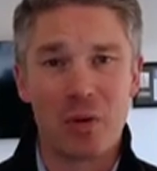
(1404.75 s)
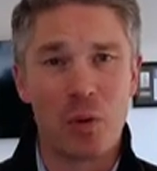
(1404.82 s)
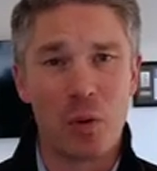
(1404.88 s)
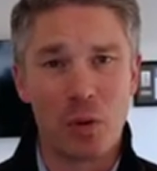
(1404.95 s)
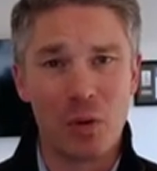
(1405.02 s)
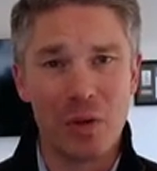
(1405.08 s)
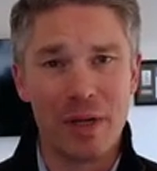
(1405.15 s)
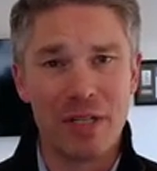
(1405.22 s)

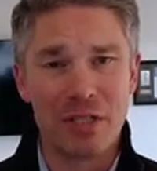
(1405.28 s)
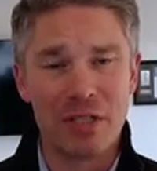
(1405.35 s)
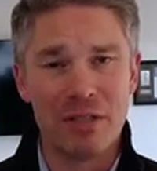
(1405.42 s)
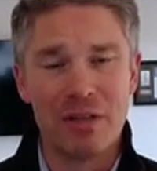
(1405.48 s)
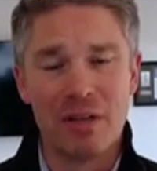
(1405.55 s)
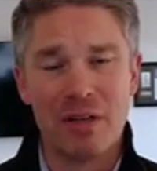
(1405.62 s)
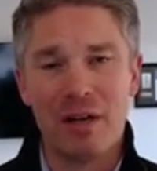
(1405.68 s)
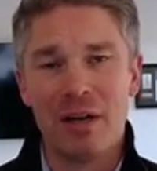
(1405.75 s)
correlation,
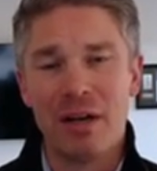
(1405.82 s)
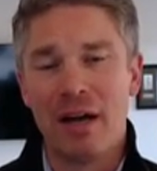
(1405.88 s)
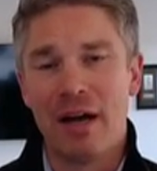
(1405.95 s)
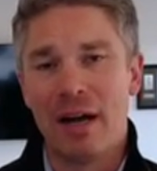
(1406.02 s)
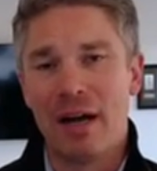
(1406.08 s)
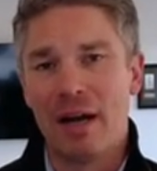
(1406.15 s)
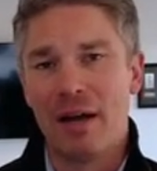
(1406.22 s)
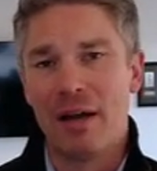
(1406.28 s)

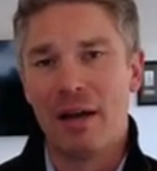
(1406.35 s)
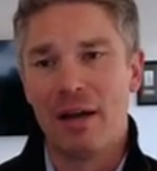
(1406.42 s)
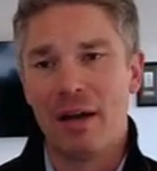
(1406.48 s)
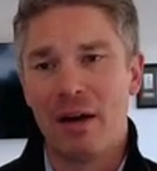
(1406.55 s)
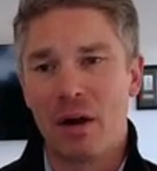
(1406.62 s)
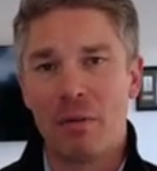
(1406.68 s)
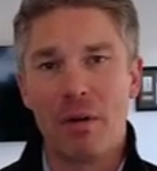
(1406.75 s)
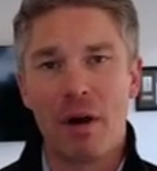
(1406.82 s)

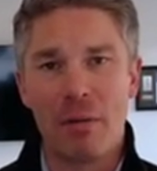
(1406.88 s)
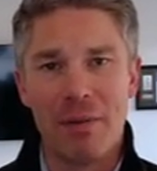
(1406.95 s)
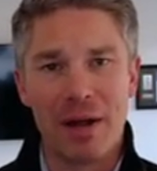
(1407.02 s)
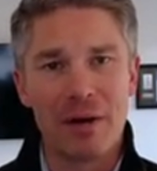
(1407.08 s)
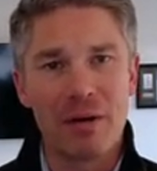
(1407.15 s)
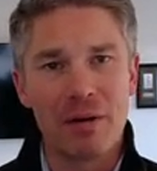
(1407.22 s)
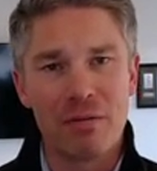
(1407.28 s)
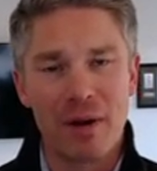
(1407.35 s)
are
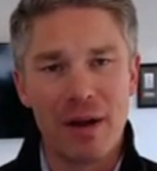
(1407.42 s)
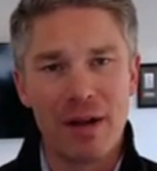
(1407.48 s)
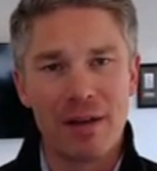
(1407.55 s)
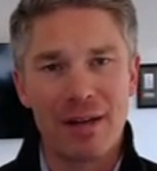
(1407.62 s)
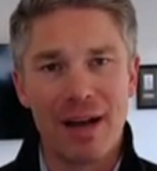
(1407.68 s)
better, right?